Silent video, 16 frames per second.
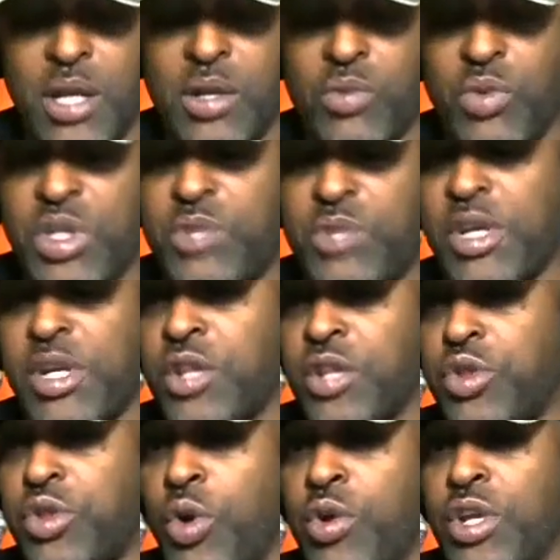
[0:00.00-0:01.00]
we speaking
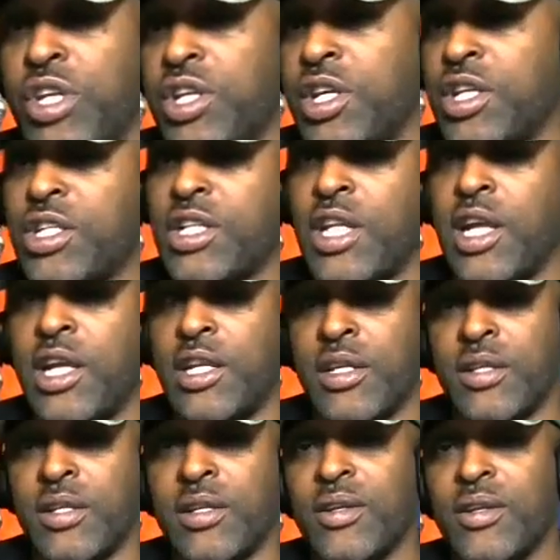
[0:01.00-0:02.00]
30 years
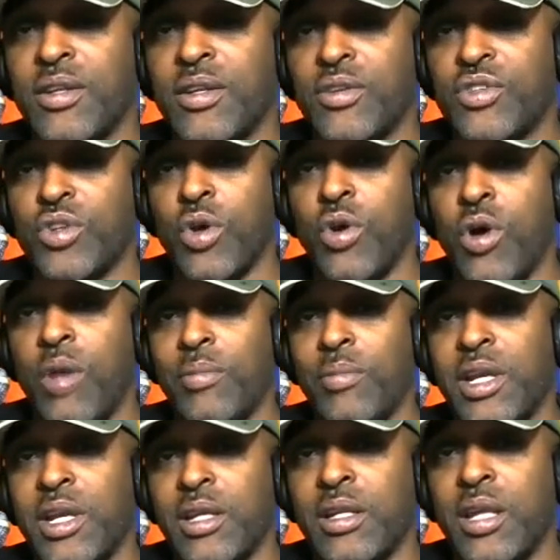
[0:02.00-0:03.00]
later. So I
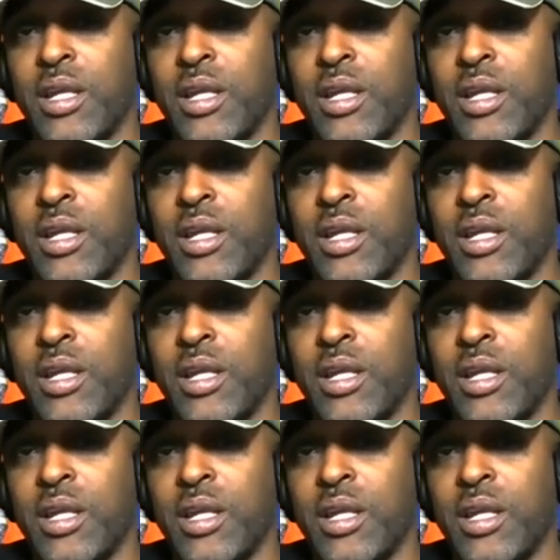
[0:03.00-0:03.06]
mean,